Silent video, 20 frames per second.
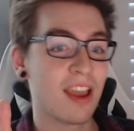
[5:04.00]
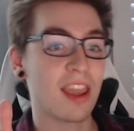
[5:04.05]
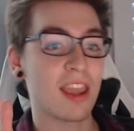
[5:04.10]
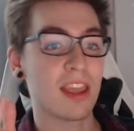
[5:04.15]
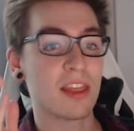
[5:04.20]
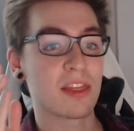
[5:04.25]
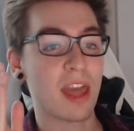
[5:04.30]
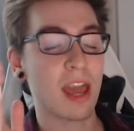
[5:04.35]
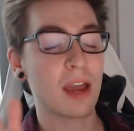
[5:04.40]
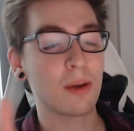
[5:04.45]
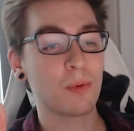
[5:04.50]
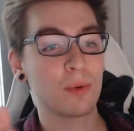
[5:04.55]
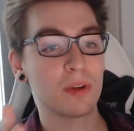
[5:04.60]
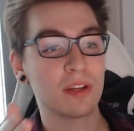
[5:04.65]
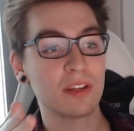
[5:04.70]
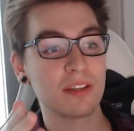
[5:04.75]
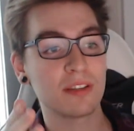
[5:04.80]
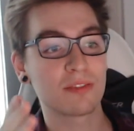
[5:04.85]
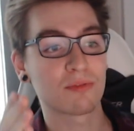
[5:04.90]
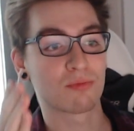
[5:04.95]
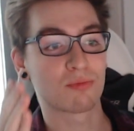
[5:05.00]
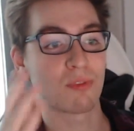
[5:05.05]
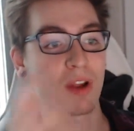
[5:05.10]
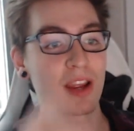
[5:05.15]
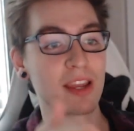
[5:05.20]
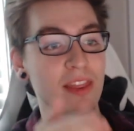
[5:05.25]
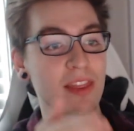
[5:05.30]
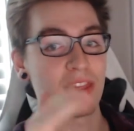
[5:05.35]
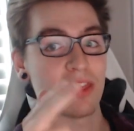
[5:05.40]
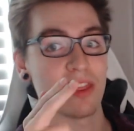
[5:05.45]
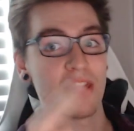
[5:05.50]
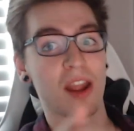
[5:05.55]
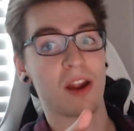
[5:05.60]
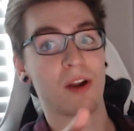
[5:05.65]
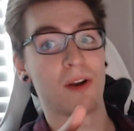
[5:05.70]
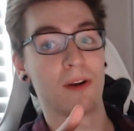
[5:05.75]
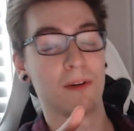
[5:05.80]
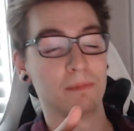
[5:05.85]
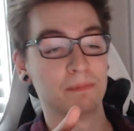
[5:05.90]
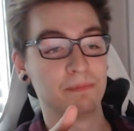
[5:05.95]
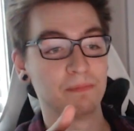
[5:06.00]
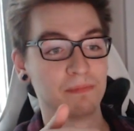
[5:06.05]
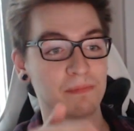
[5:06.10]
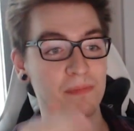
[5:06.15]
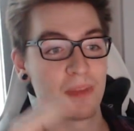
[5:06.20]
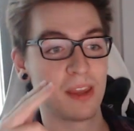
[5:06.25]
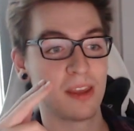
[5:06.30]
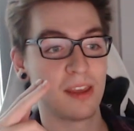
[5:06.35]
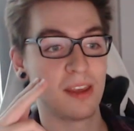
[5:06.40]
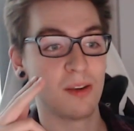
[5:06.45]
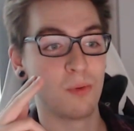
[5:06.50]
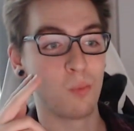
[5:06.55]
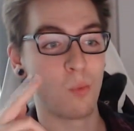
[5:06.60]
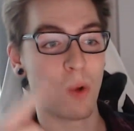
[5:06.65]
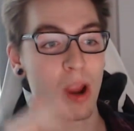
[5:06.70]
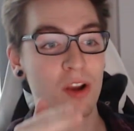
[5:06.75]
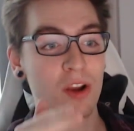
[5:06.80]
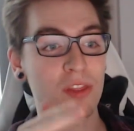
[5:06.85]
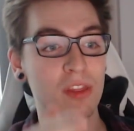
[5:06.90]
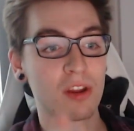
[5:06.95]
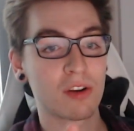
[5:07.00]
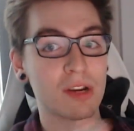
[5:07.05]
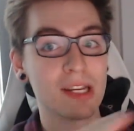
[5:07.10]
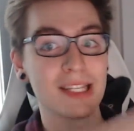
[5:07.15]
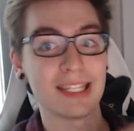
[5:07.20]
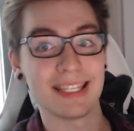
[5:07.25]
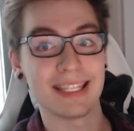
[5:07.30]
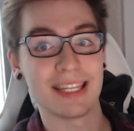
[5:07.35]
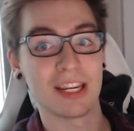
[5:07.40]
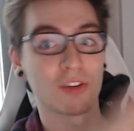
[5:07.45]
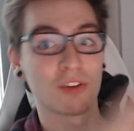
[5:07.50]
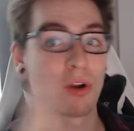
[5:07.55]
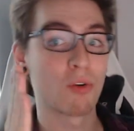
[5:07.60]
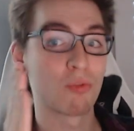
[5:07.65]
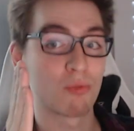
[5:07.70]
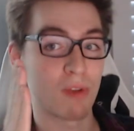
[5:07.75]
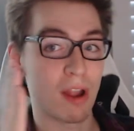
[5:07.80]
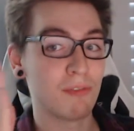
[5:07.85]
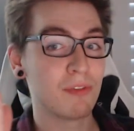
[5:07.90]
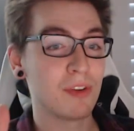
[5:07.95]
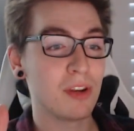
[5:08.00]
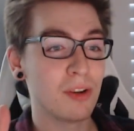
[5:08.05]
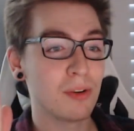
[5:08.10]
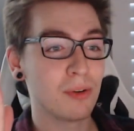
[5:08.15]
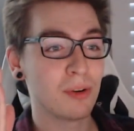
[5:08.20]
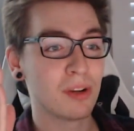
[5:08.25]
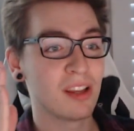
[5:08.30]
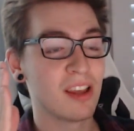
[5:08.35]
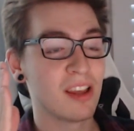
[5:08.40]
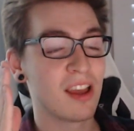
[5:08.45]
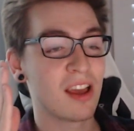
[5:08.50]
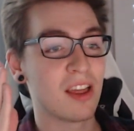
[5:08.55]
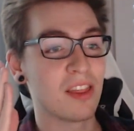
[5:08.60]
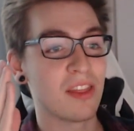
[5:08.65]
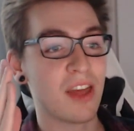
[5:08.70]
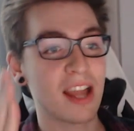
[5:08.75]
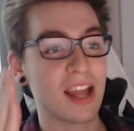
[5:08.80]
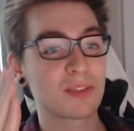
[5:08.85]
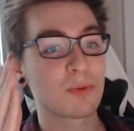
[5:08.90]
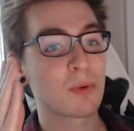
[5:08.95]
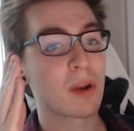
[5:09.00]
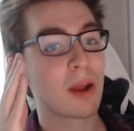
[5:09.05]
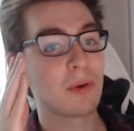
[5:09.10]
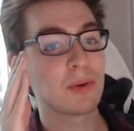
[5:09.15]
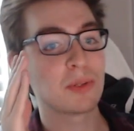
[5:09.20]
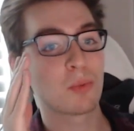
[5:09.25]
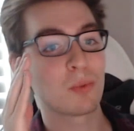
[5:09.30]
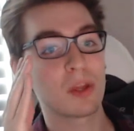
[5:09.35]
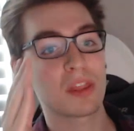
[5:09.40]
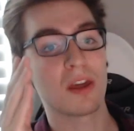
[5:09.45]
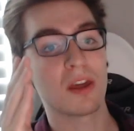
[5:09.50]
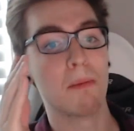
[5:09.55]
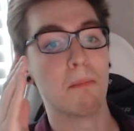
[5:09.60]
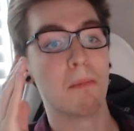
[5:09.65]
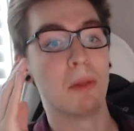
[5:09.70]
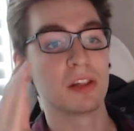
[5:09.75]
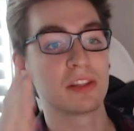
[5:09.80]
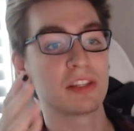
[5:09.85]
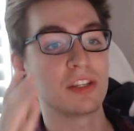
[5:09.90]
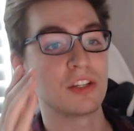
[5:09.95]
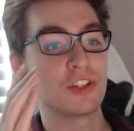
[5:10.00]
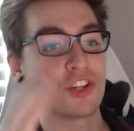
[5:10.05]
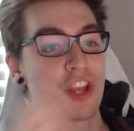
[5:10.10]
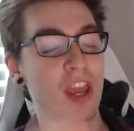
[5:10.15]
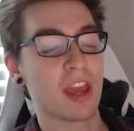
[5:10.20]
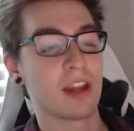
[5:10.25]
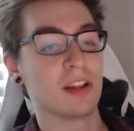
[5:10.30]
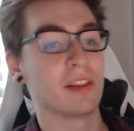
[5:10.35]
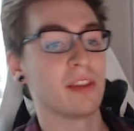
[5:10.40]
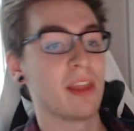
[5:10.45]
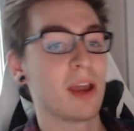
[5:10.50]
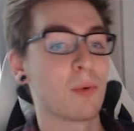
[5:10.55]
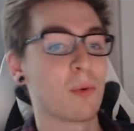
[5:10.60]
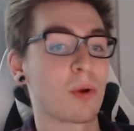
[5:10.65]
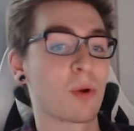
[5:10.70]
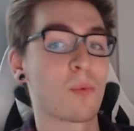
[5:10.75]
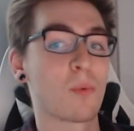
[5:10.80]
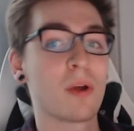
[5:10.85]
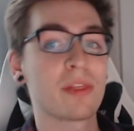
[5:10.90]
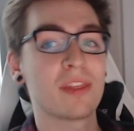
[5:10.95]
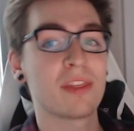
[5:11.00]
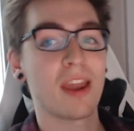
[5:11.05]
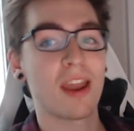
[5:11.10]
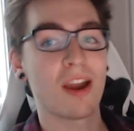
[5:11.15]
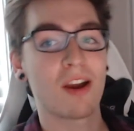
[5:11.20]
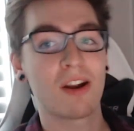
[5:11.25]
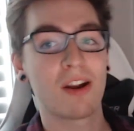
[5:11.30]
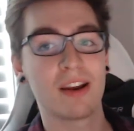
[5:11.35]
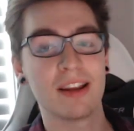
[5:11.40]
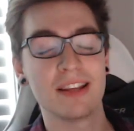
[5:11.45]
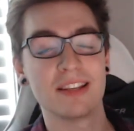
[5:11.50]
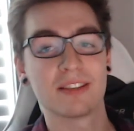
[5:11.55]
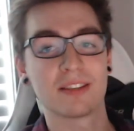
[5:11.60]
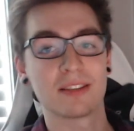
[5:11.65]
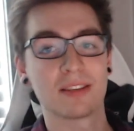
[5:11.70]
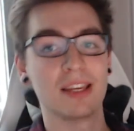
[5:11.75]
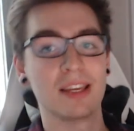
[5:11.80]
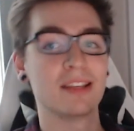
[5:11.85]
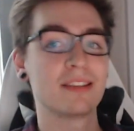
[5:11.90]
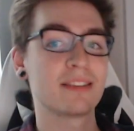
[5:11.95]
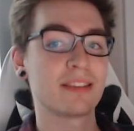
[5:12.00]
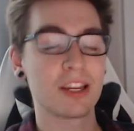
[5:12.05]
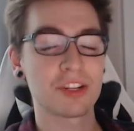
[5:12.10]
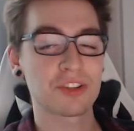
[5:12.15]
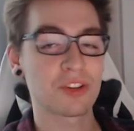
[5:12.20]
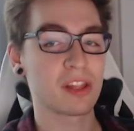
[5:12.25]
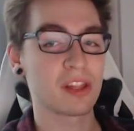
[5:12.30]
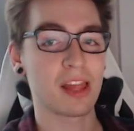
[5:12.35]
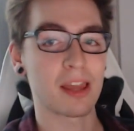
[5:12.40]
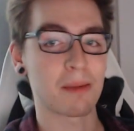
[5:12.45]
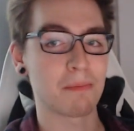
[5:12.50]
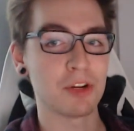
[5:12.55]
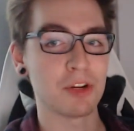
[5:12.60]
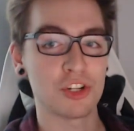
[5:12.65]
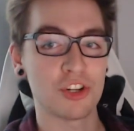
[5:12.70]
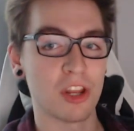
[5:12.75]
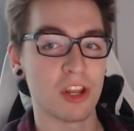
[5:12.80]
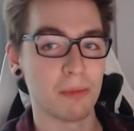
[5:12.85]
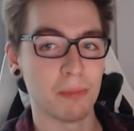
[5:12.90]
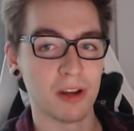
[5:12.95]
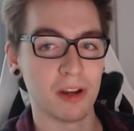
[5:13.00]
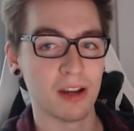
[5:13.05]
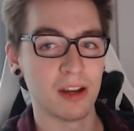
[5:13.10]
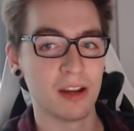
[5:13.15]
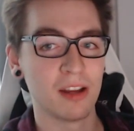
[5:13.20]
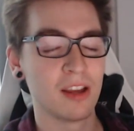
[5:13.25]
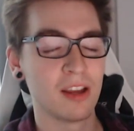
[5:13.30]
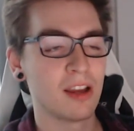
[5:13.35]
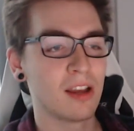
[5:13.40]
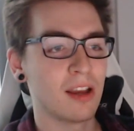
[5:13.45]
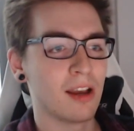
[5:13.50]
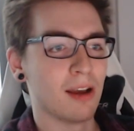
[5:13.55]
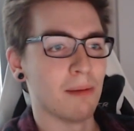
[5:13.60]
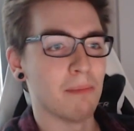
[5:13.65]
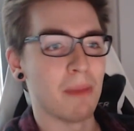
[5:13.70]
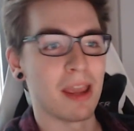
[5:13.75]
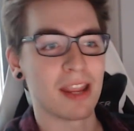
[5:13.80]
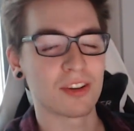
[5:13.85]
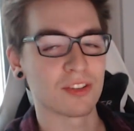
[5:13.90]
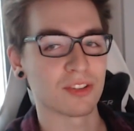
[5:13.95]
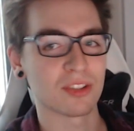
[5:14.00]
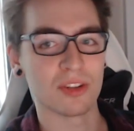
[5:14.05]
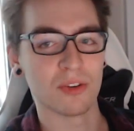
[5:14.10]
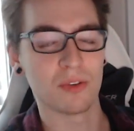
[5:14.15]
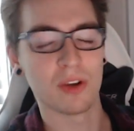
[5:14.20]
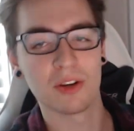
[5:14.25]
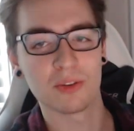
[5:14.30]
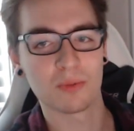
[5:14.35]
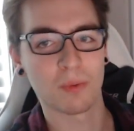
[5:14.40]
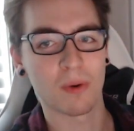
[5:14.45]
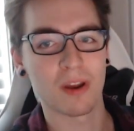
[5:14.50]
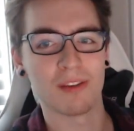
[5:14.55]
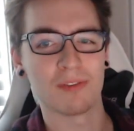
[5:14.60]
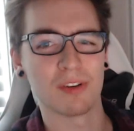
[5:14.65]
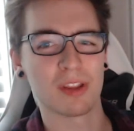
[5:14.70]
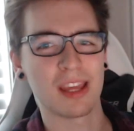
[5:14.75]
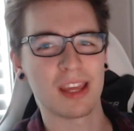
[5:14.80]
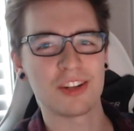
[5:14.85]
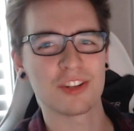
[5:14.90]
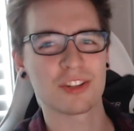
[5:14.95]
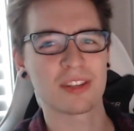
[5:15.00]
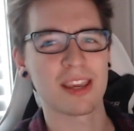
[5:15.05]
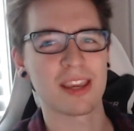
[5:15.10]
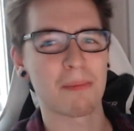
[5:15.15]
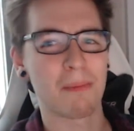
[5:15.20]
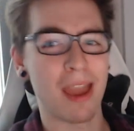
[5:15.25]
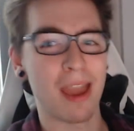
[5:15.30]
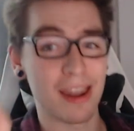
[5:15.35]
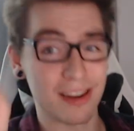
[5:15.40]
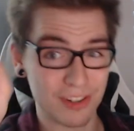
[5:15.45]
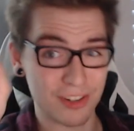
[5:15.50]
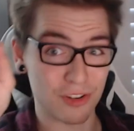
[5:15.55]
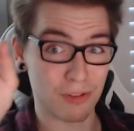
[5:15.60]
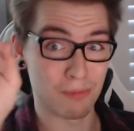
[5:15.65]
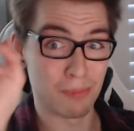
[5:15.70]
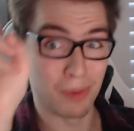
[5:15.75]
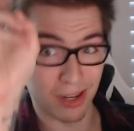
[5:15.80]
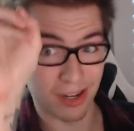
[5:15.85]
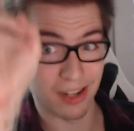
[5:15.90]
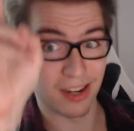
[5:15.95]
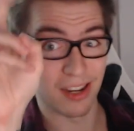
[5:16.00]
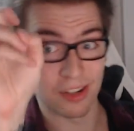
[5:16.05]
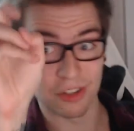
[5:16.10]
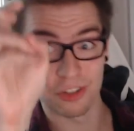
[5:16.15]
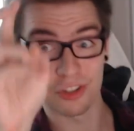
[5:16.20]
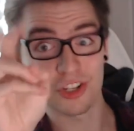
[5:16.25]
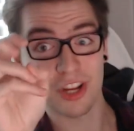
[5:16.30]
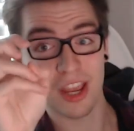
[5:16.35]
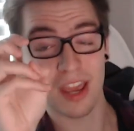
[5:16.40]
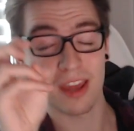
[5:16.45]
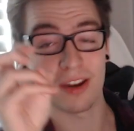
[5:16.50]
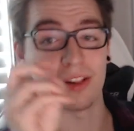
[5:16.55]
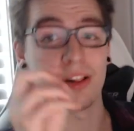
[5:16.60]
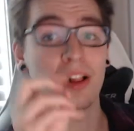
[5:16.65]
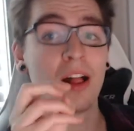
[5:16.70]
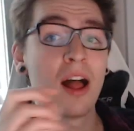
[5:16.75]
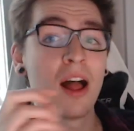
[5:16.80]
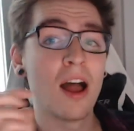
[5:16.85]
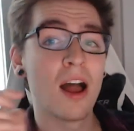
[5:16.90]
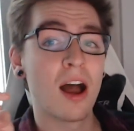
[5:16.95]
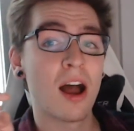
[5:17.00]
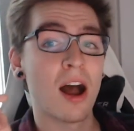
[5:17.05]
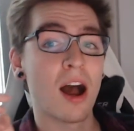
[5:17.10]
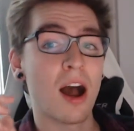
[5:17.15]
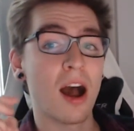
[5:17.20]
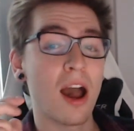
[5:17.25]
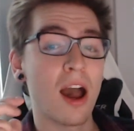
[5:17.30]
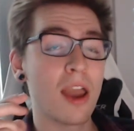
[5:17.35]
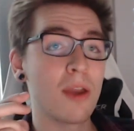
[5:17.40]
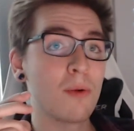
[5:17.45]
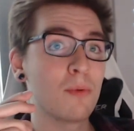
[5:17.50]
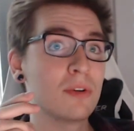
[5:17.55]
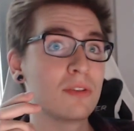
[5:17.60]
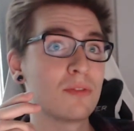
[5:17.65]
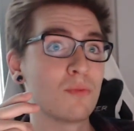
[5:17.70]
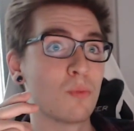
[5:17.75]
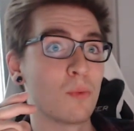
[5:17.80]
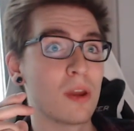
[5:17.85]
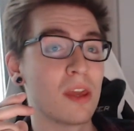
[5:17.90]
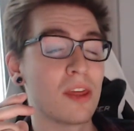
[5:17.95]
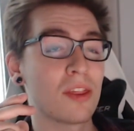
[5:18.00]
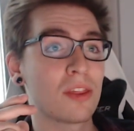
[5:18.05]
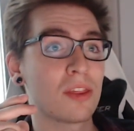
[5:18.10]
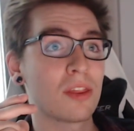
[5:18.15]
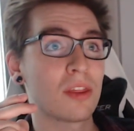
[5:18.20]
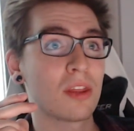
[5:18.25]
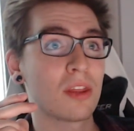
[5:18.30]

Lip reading: That was right there. Where there is zero revenue, that's when I was with a multi-channel network. What they are is essentially like Machinima, Maker Studios, whatever. They just like manage your money and your channel. I was with...